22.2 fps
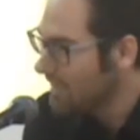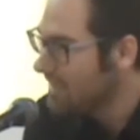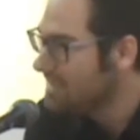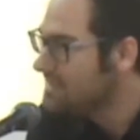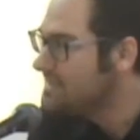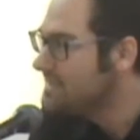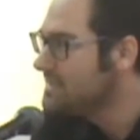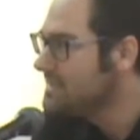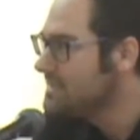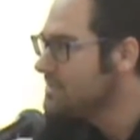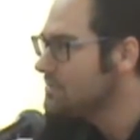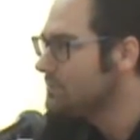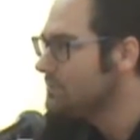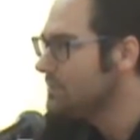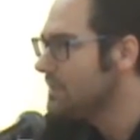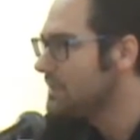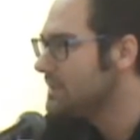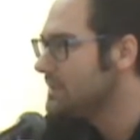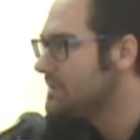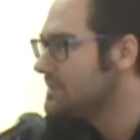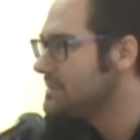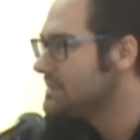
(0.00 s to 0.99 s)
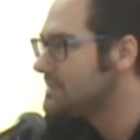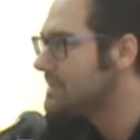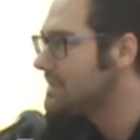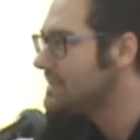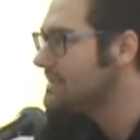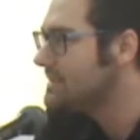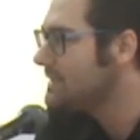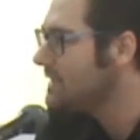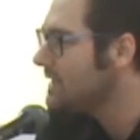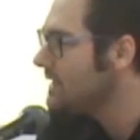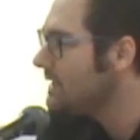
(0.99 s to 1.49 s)
it seems to me this
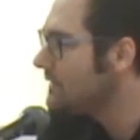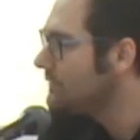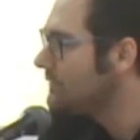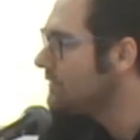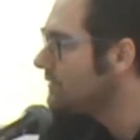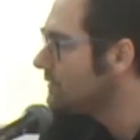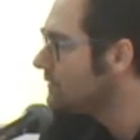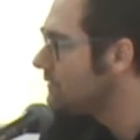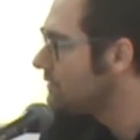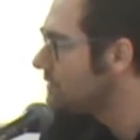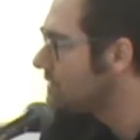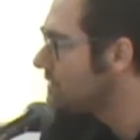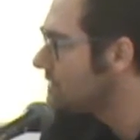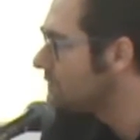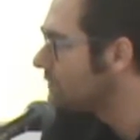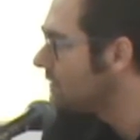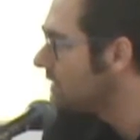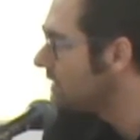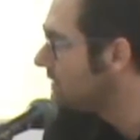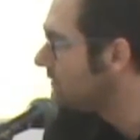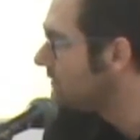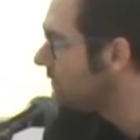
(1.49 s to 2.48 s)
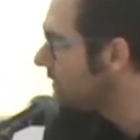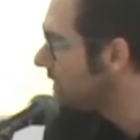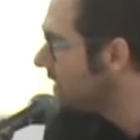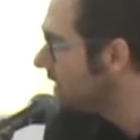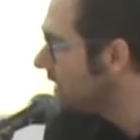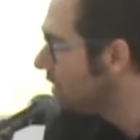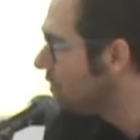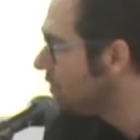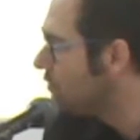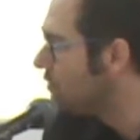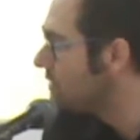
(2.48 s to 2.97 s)
doesn't have to do just with
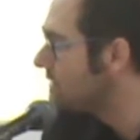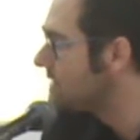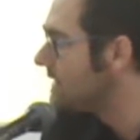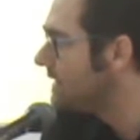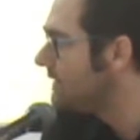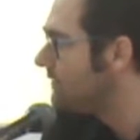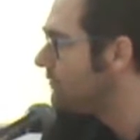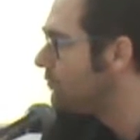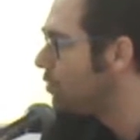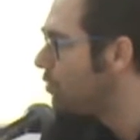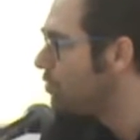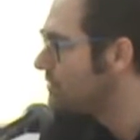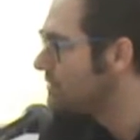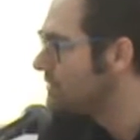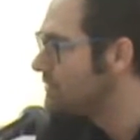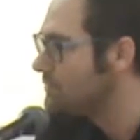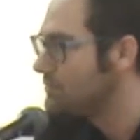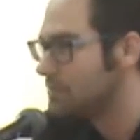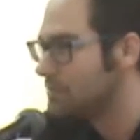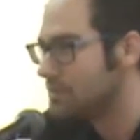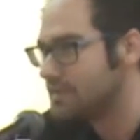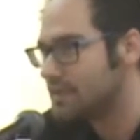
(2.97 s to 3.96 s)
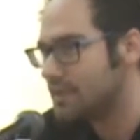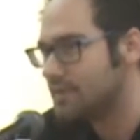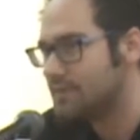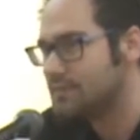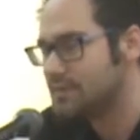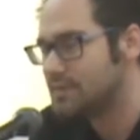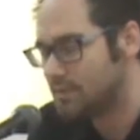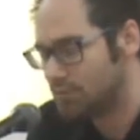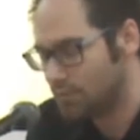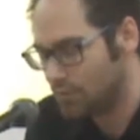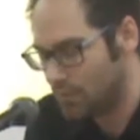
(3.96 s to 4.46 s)
the Yugoslav, post-Yugoslav
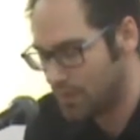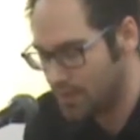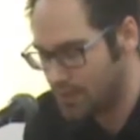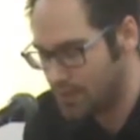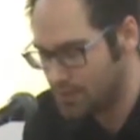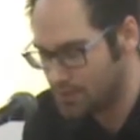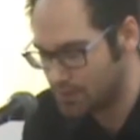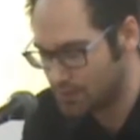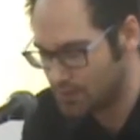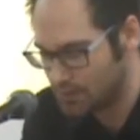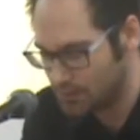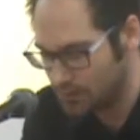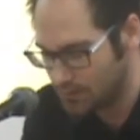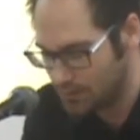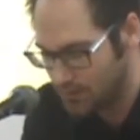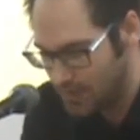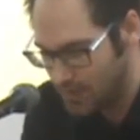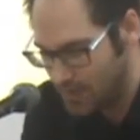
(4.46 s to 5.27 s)
situation,